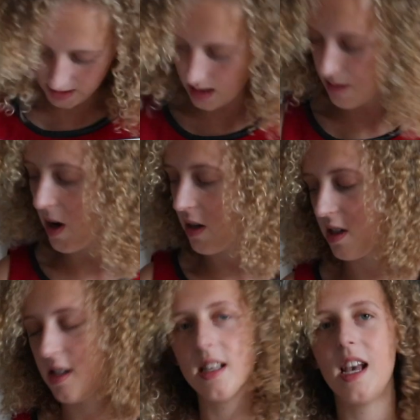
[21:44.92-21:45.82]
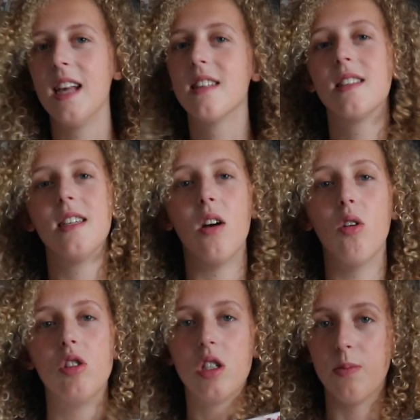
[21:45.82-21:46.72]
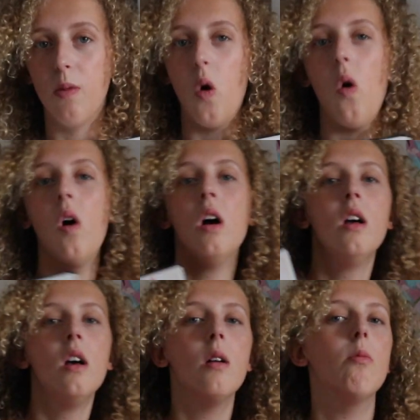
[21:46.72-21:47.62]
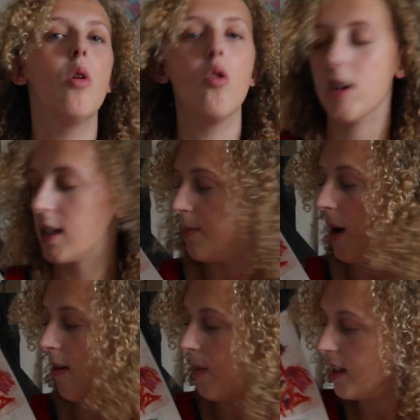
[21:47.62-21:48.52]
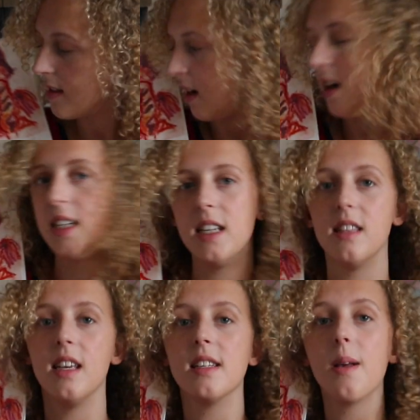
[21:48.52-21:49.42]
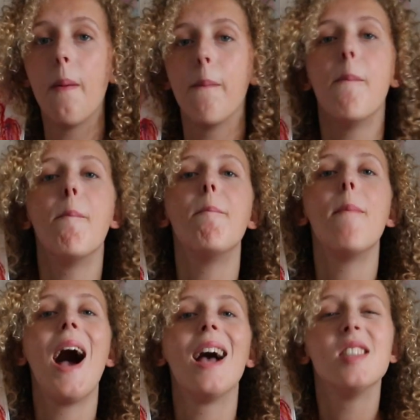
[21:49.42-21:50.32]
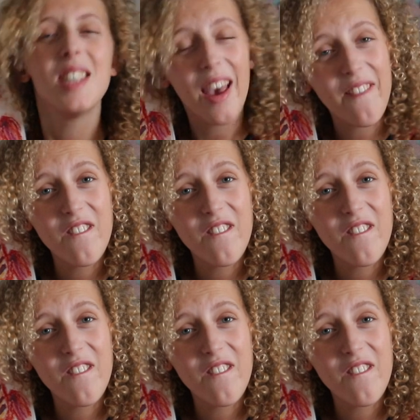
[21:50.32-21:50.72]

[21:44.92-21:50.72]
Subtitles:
as much as it's still just more experiments, I did this massive